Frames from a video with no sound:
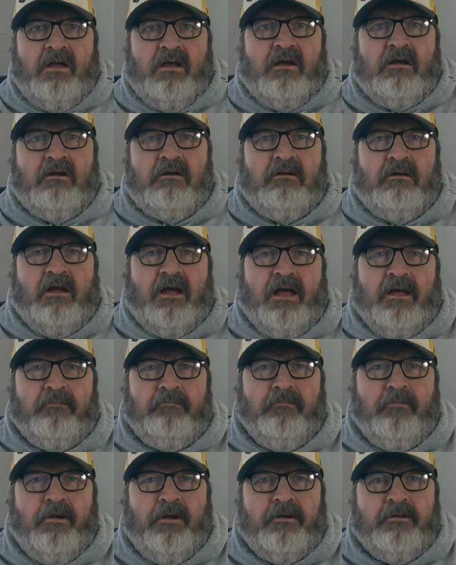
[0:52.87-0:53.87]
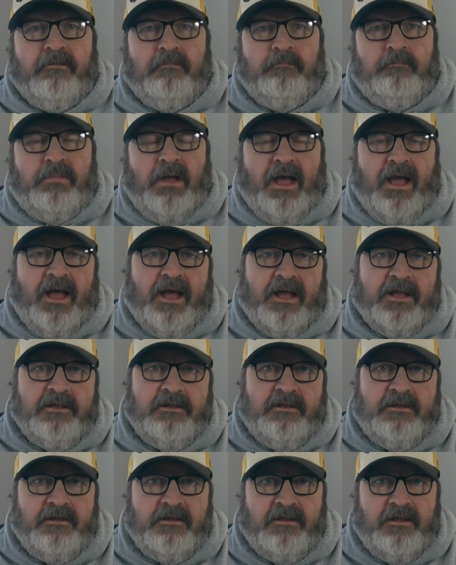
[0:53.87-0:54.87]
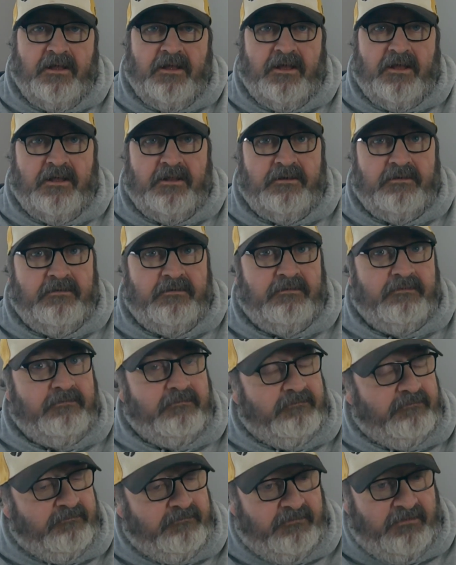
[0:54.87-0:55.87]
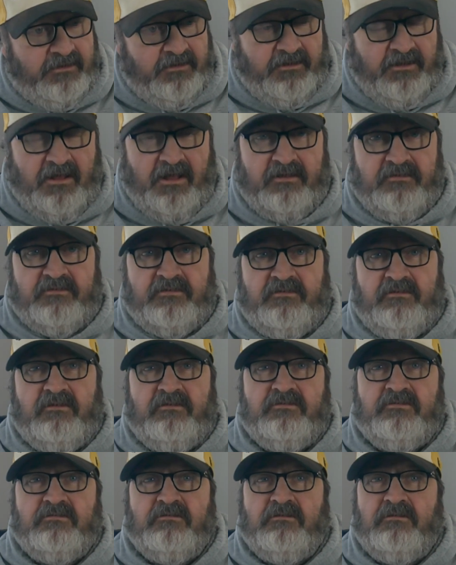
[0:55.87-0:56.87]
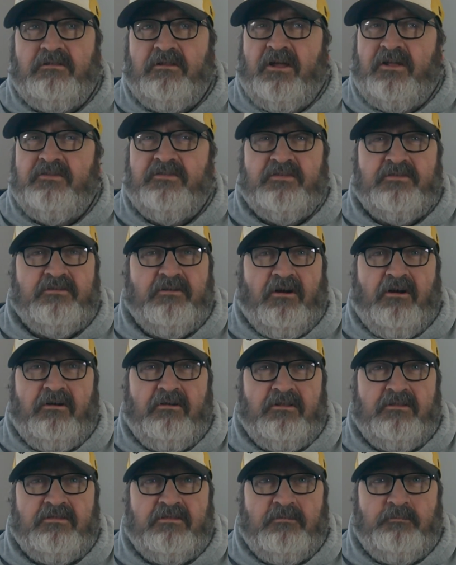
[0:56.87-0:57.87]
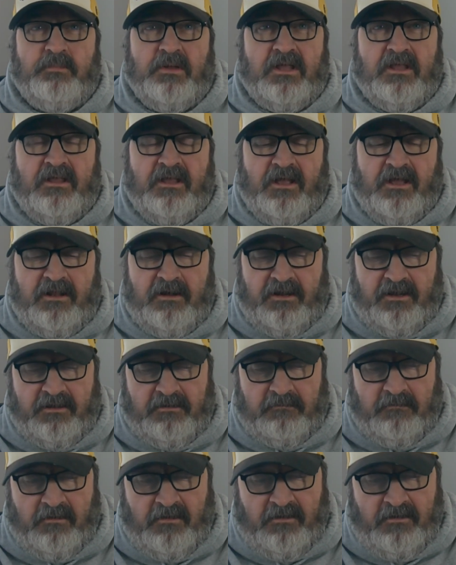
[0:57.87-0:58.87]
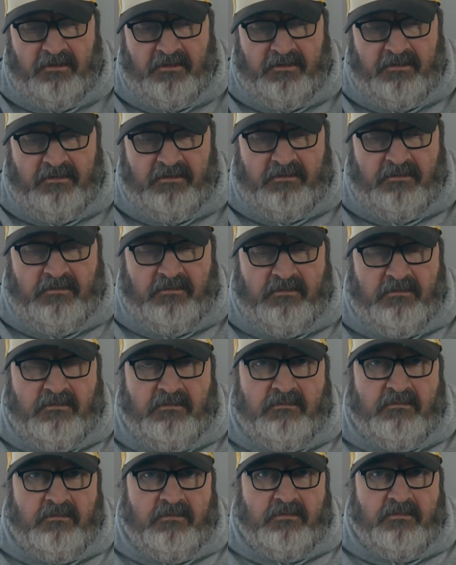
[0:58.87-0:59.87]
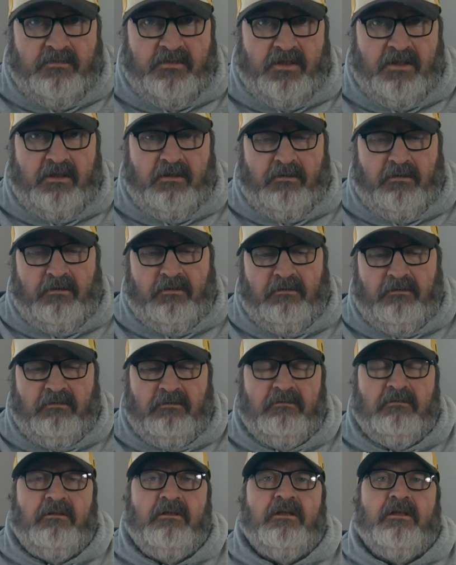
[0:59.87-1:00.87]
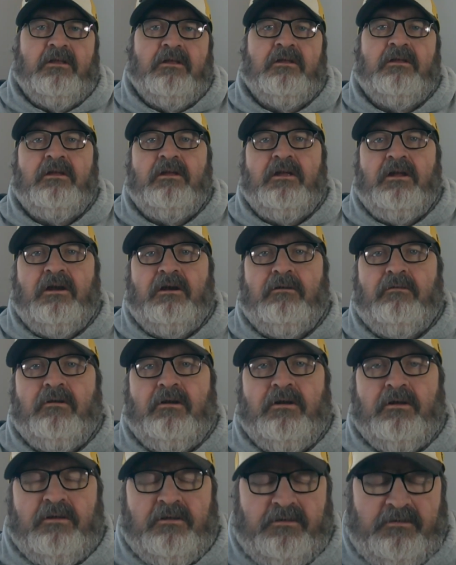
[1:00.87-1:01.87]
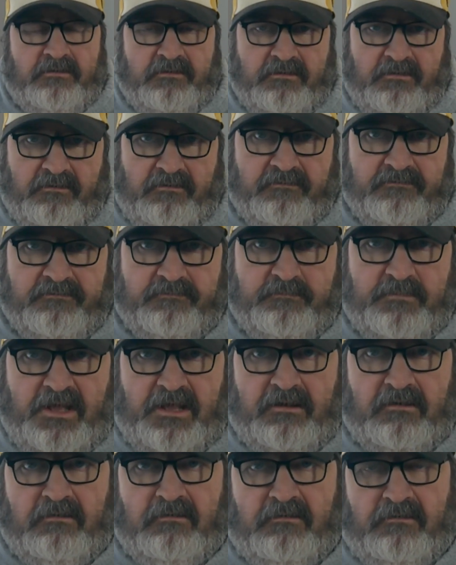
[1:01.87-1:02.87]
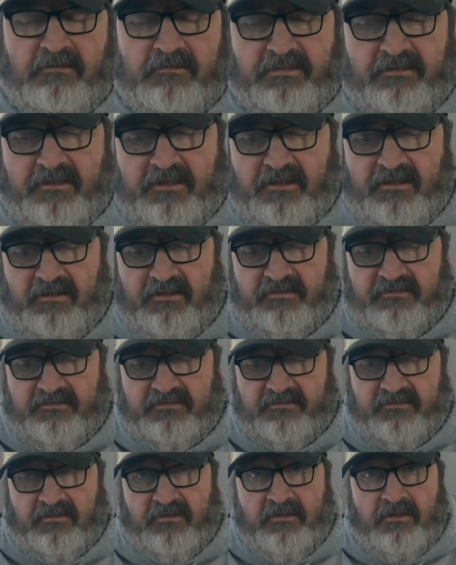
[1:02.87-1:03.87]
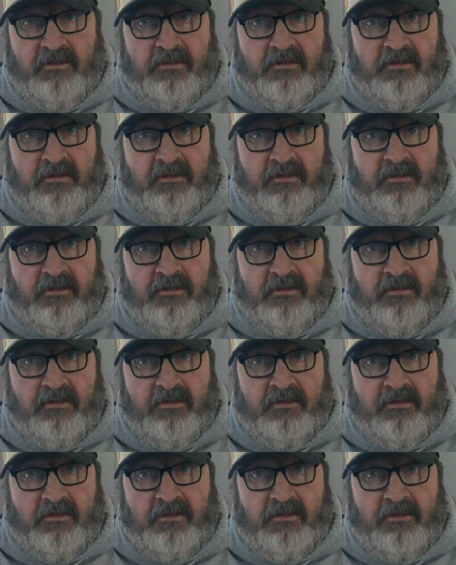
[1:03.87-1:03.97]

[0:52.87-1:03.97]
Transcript: Alright, welcome back, and as usual, let's start at the beginning. The early era of Metal Earth kits.